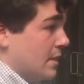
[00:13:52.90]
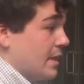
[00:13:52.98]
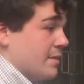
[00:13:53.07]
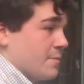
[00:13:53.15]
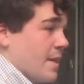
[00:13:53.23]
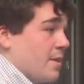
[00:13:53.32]
It
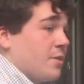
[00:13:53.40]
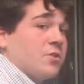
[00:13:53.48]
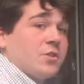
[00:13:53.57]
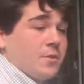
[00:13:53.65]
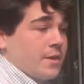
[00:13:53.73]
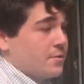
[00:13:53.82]
doesn't matter.
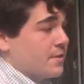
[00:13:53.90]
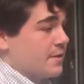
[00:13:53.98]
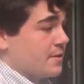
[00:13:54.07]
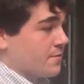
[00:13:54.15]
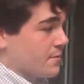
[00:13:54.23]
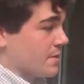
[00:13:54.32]
There's two
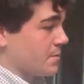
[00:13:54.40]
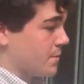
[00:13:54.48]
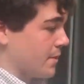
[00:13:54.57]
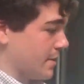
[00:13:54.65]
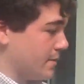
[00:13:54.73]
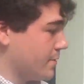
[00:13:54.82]
entrances for this
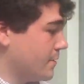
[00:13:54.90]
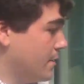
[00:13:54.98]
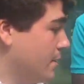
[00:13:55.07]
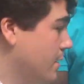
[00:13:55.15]
place.